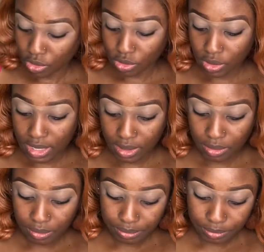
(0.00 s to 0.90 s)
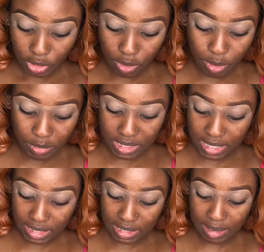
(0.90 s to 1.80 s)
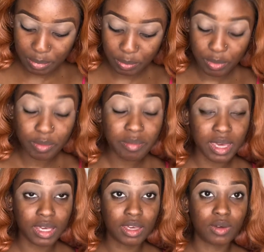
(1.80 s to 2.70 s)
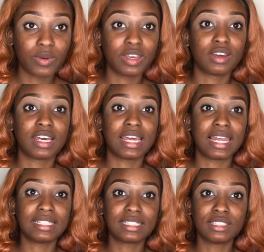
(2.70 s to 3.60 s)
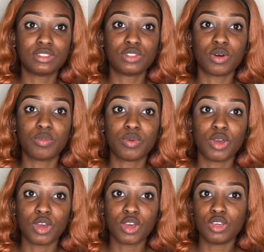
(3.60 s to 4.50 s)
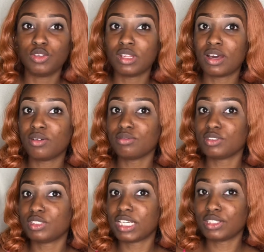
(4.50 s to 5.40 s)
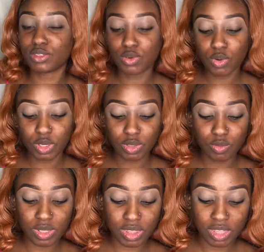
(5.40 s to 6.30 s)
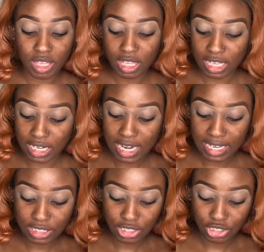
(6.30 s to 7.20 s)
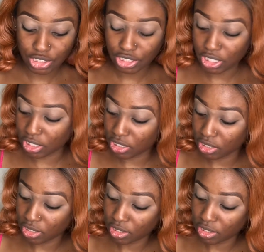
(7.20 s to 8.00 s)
So now, common mistakes that people make when you're highlighting the top, you tend to go in with a lighter shade.